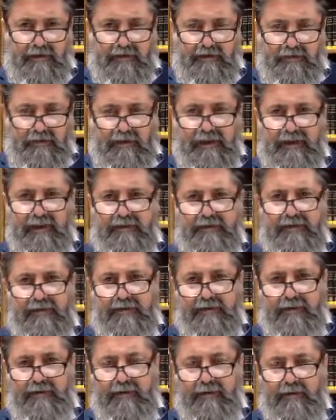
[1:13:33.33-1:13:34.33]

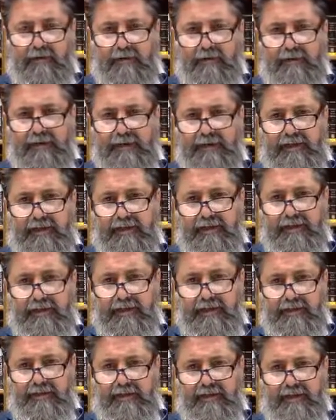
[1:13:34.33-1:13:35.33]
believer, a woman that
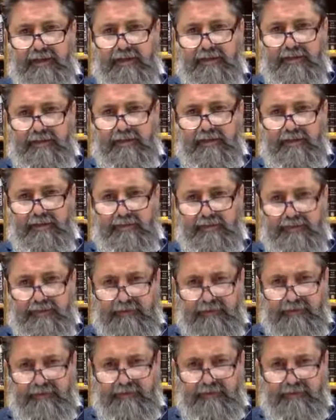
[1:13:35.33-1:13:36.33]
never gives up,
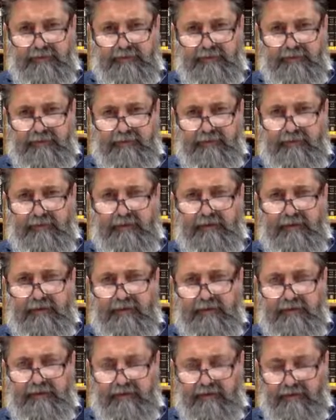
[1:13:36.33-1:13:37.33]
no
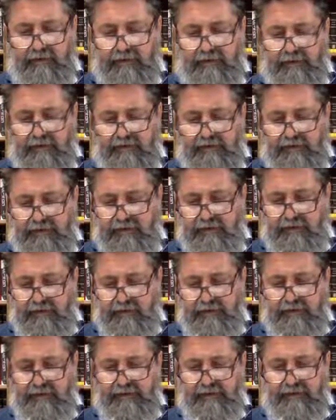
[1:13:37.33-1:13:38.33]
matter all the
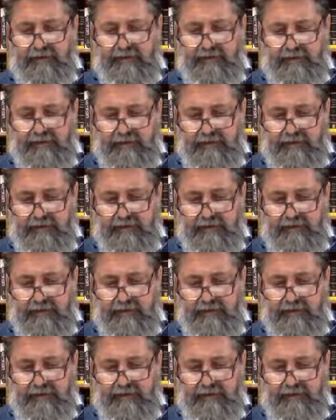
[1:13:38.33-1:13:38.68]
difficulties.